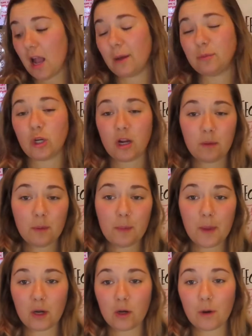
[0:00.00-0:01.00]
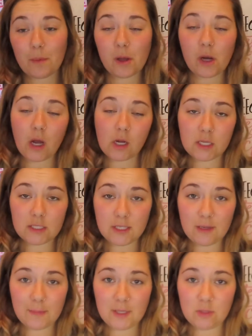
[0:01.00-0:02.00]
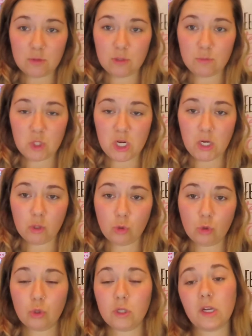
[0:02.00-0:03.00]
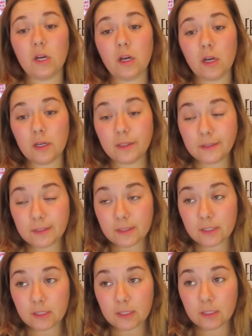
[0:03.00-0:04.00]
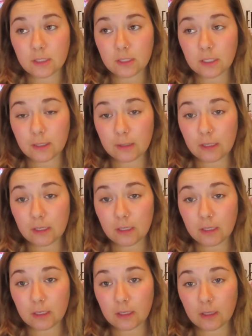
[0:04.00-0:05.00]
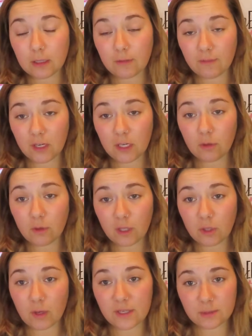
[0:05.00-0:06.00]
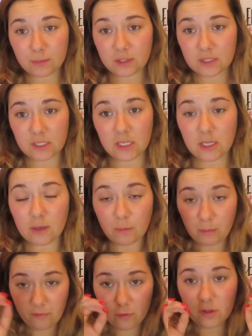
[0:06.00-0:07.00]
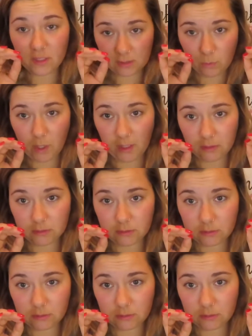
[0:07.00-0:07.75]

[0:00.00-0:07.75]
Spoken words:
I'm trying to be better about not cussing on my YouTube channel, because in the video that you guys will see before this one,